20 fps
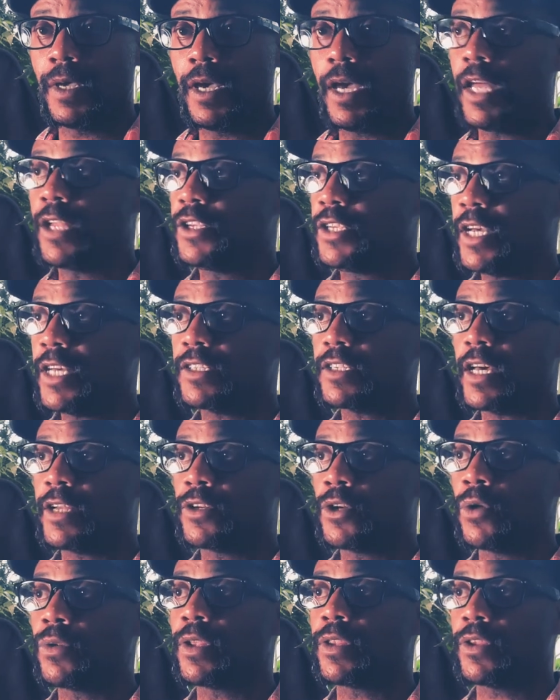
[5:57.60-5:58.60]
And yes, I
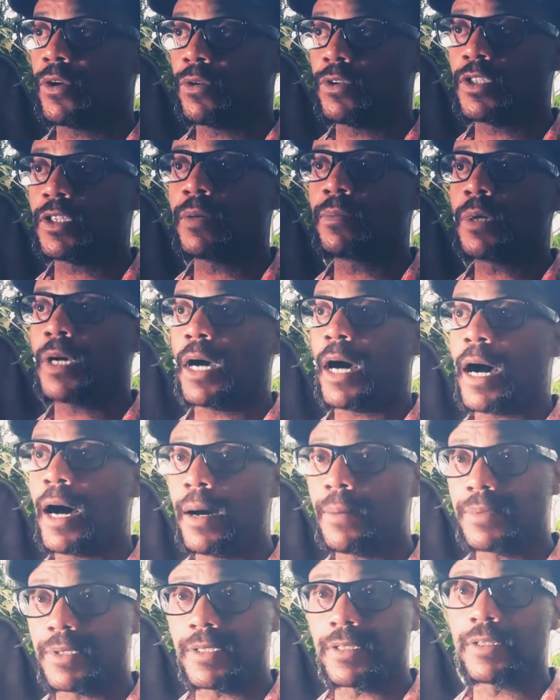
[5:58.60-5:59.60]
know that there are some
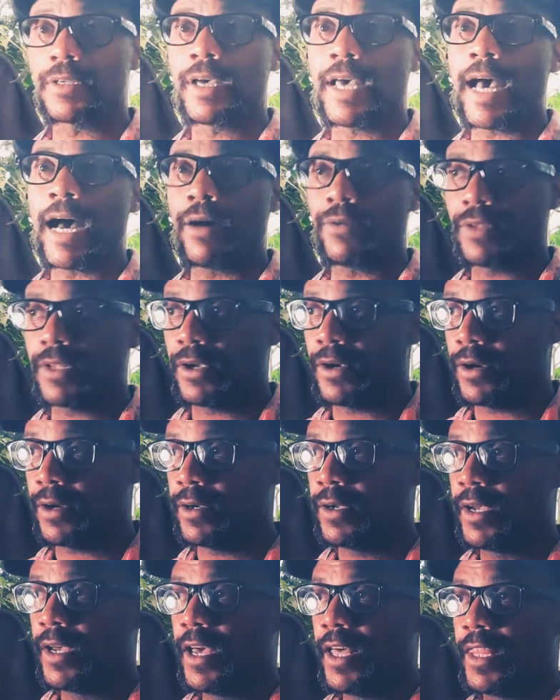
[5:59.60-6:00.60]
cops out
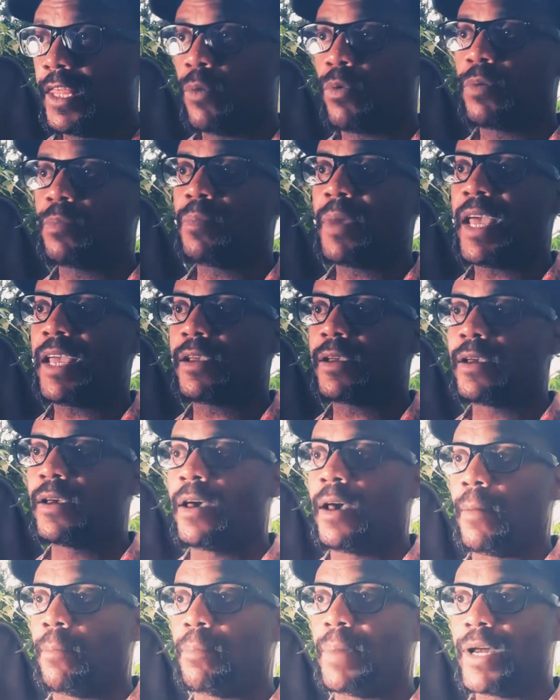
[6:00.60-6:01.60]
there that would make
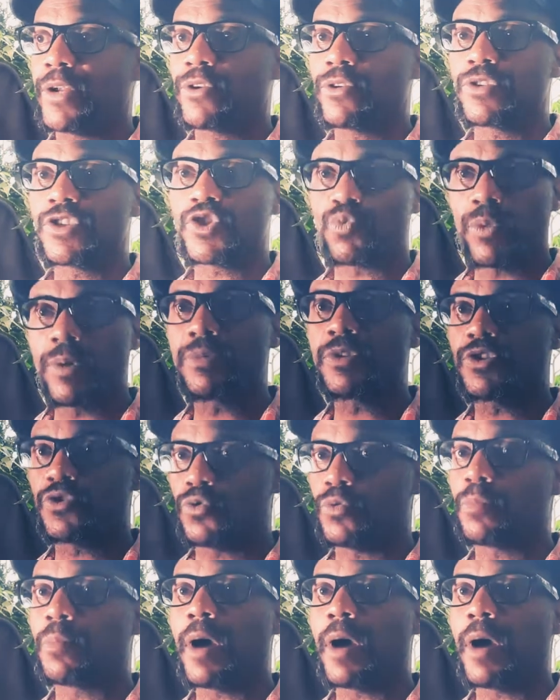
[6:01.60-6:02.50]
better swimsuit